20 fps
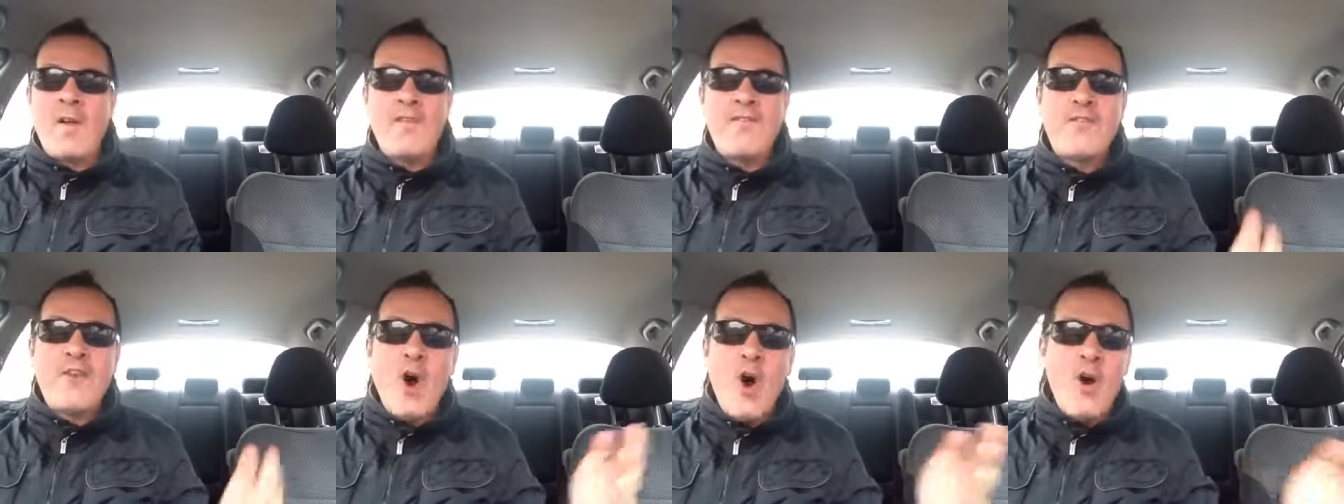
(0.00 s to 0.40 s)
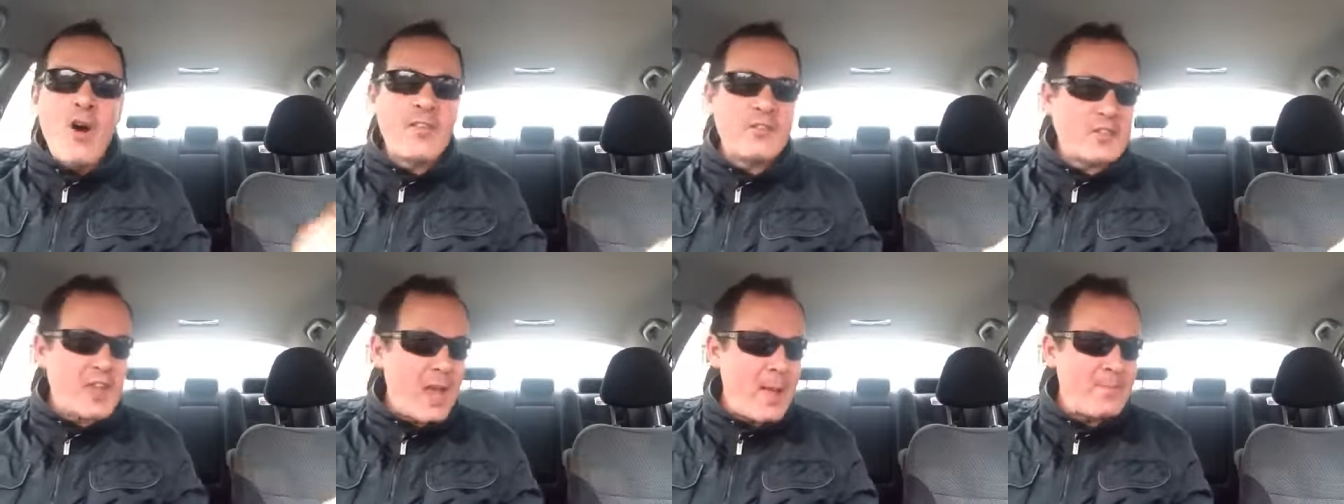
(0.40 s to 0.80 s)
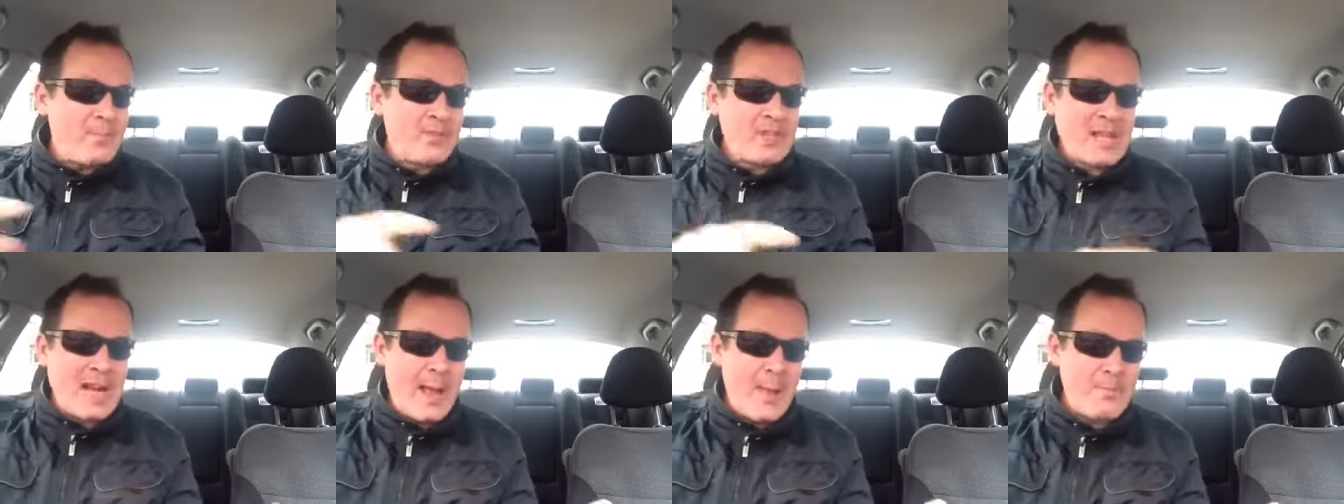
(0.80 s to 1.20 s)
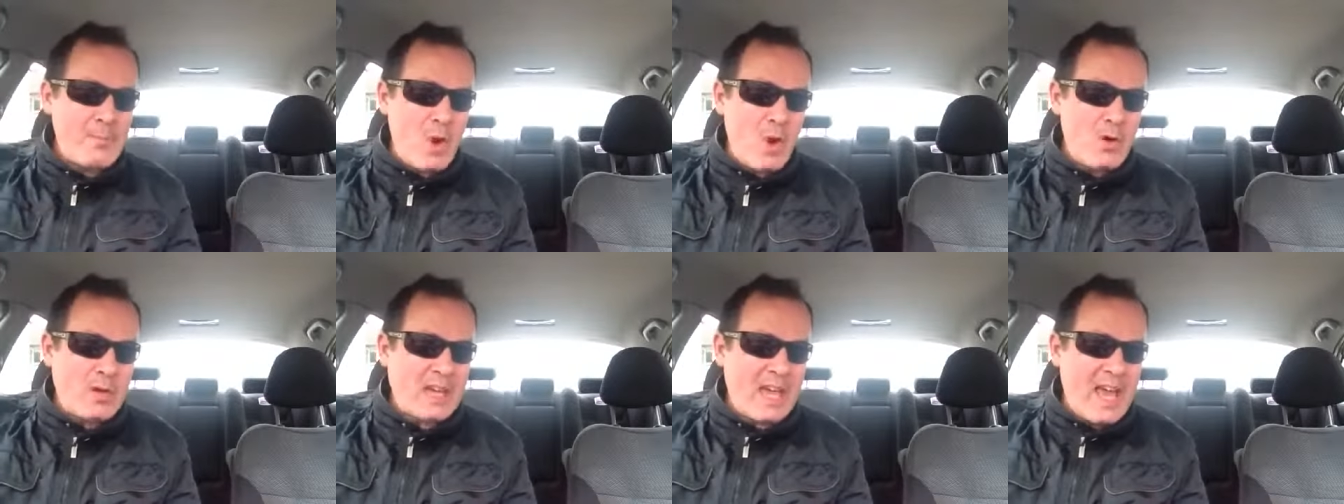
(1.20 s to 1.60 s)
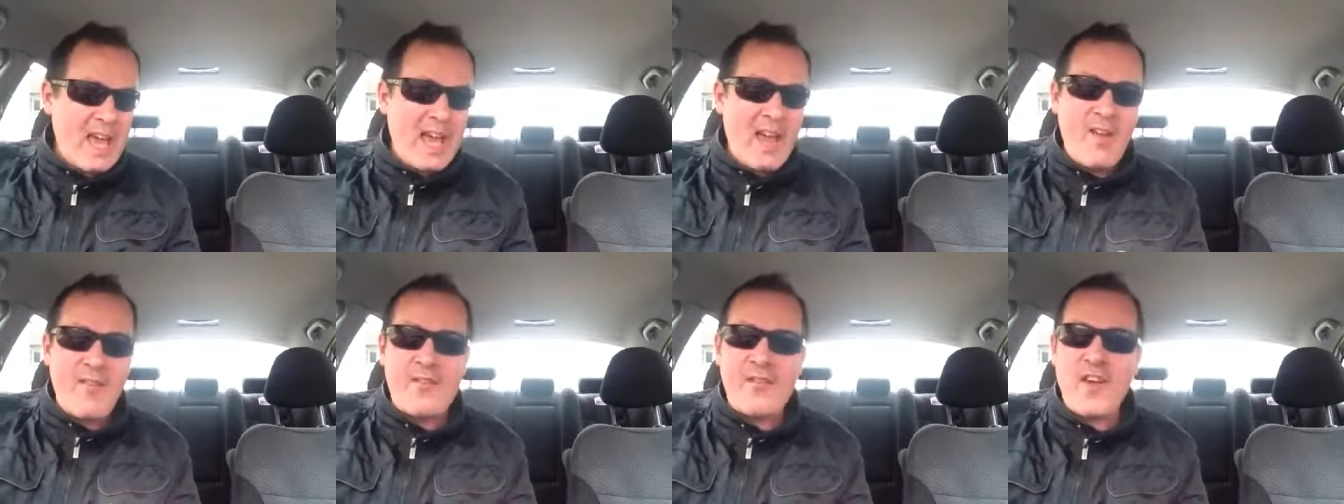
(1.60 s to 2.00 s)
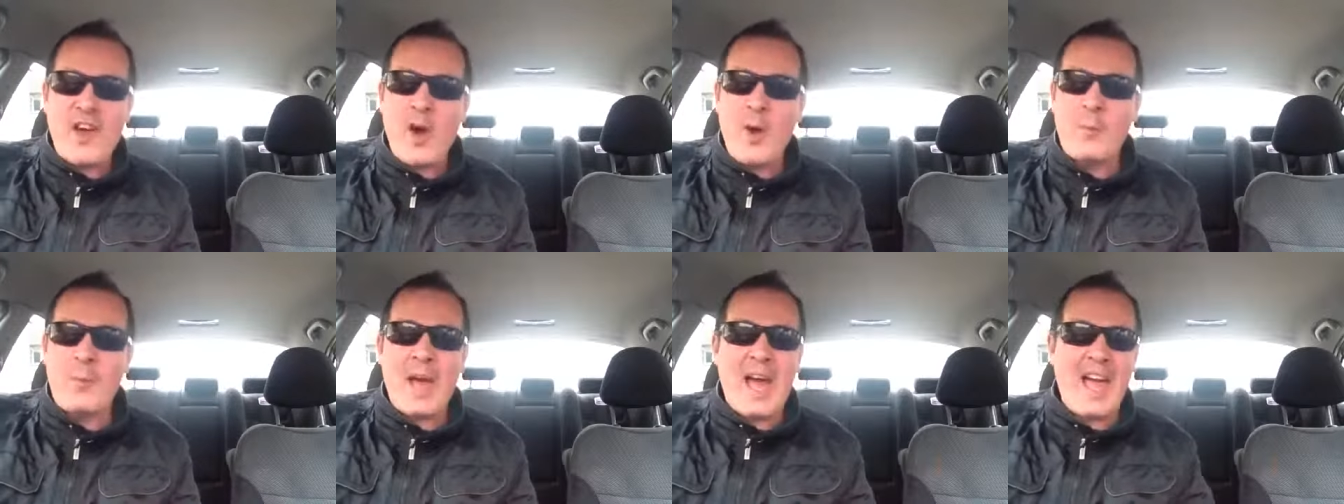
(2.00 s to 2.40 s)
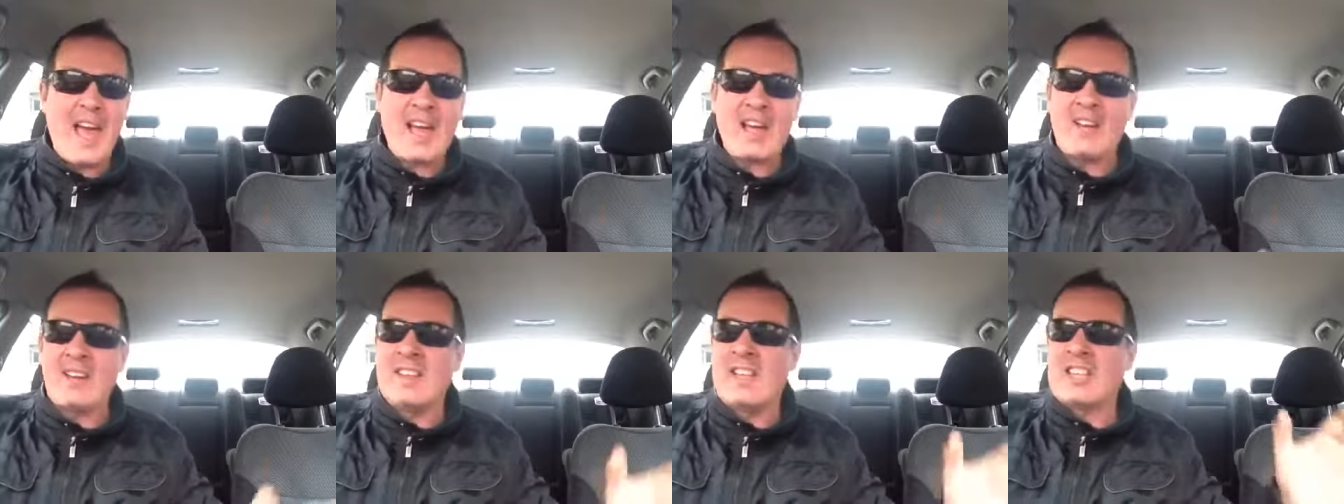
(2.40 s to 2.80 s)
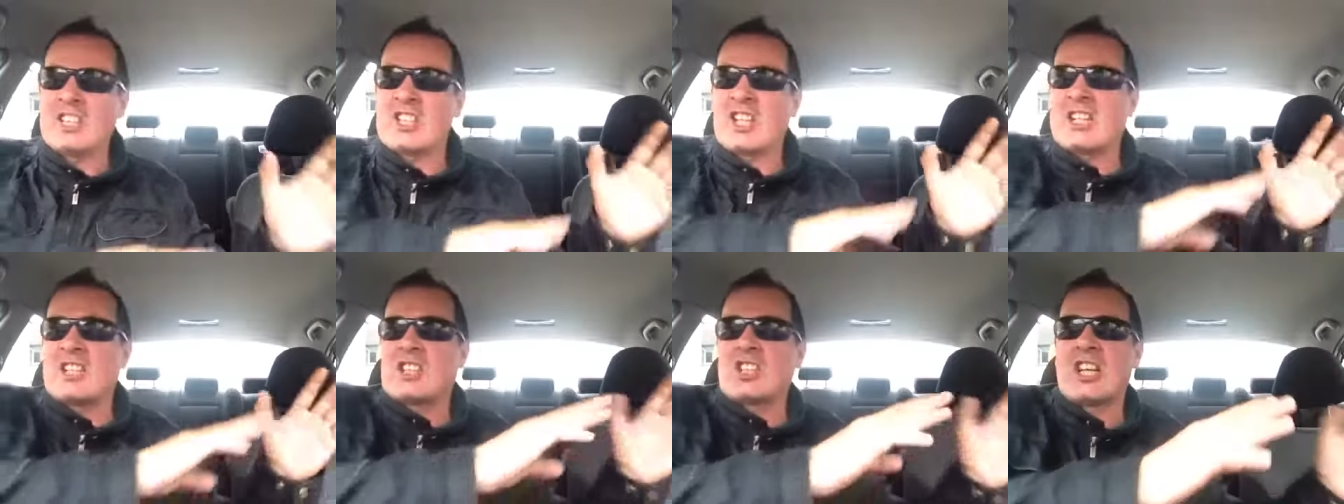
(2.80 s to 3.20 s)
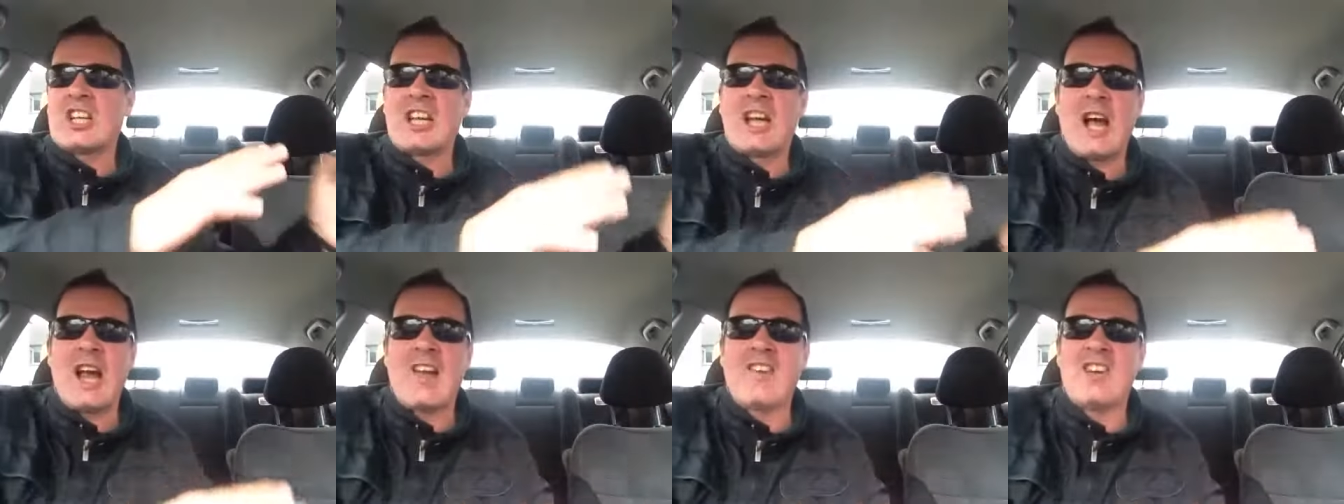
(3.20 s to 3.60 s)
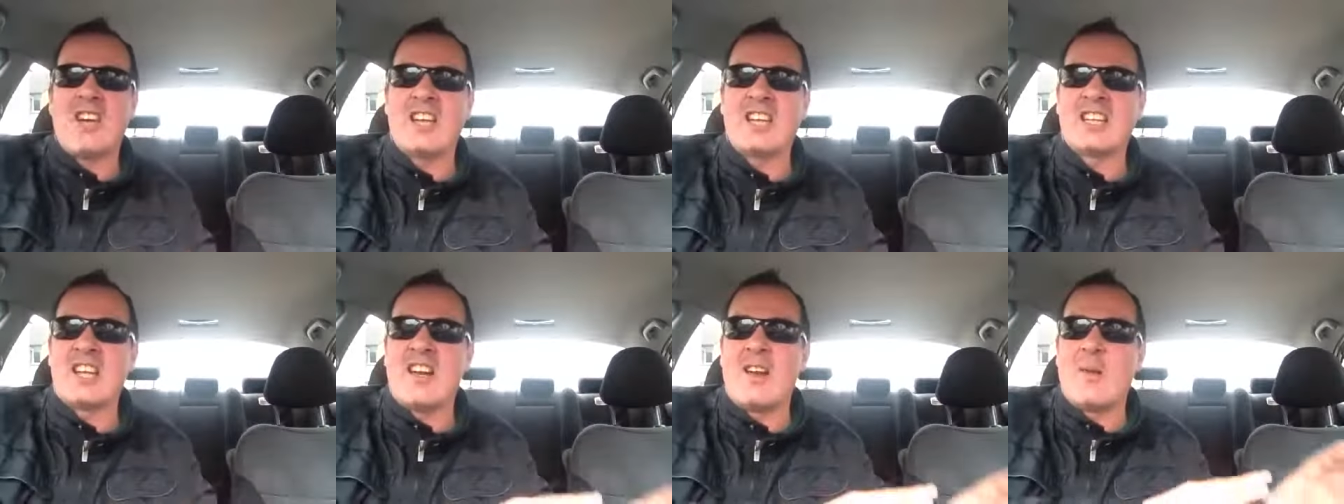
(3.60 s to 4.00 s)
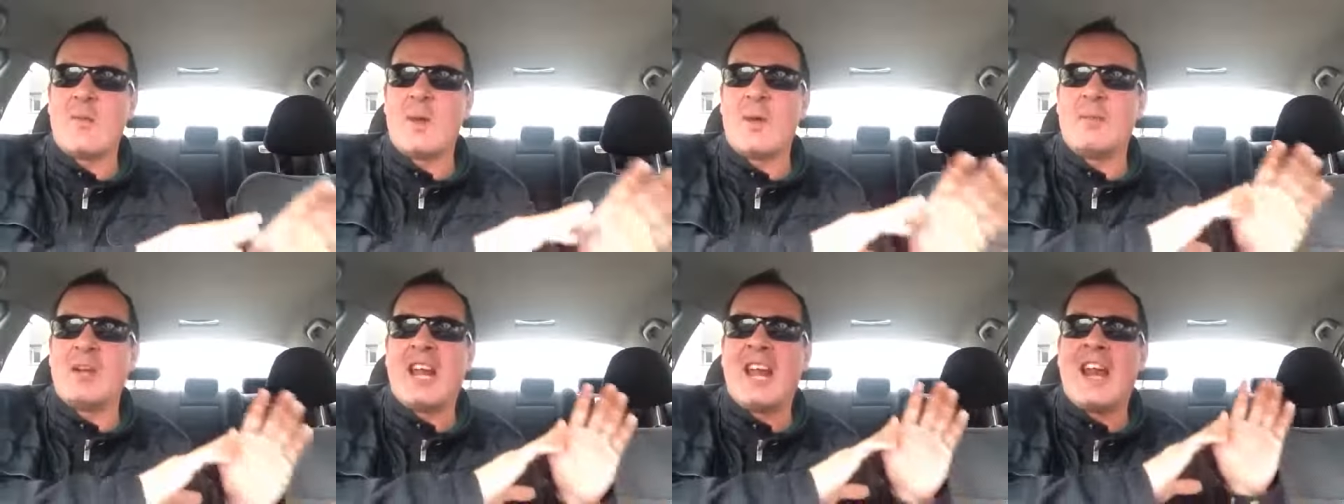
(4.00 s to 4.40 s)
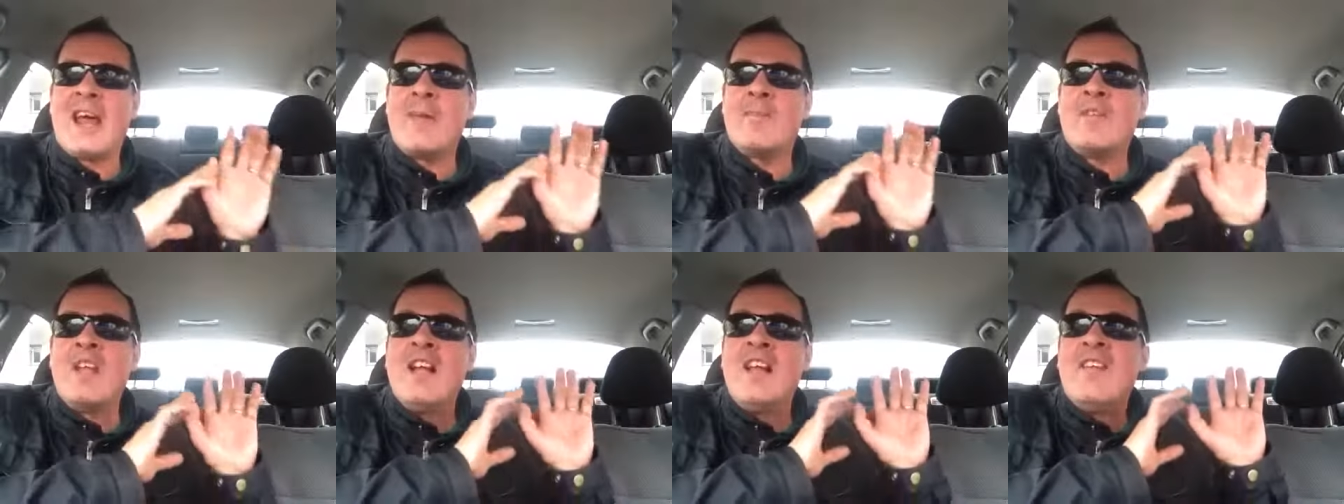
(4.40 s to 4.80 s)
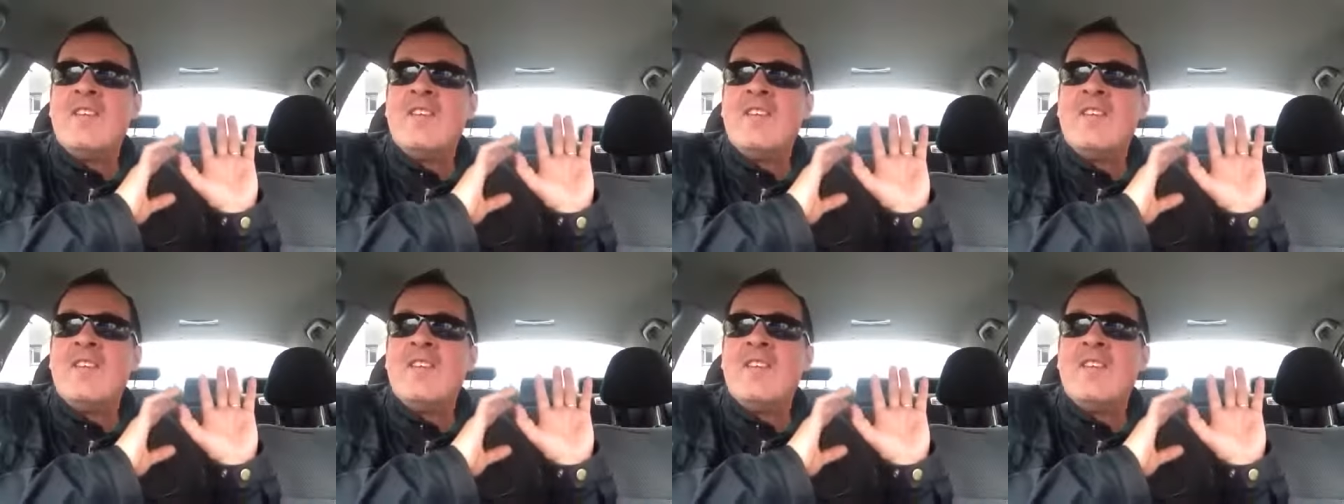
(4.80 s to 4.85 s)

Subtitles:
Four of them, Glenn Mulcair, Phil Beck, and there's a couple of others, I don't even remember their name.